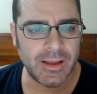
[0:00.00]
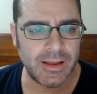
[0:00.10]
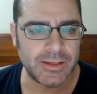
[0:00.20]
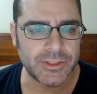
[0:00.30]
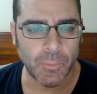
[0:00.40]

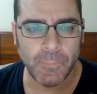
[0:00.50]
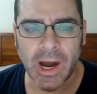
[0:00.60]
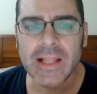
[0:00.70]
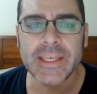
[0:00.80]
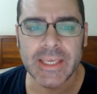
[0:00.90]
So
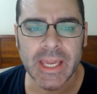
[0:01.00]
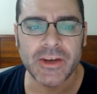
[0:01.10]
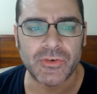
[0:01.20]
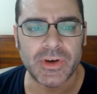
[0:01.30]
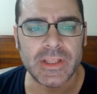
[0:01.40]

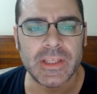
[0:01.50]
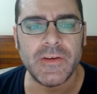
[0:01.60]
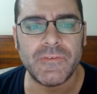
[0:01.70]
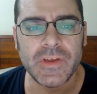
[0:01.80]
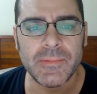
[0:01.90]
polyandry, the
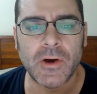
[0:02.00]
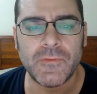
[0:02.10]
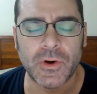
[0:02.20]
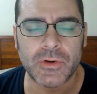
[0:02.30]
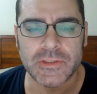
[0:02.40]

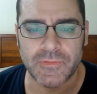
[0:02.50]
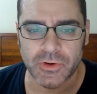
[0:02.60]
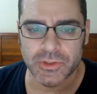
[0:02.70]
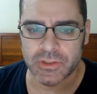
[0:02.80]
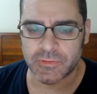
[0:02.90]
female-focused
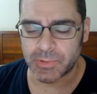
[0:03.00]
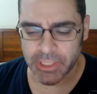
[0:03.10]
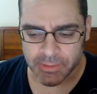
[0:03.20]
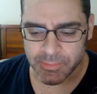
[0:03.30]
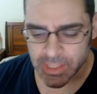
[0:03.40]
version of
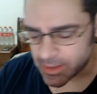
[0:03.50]
polygamy,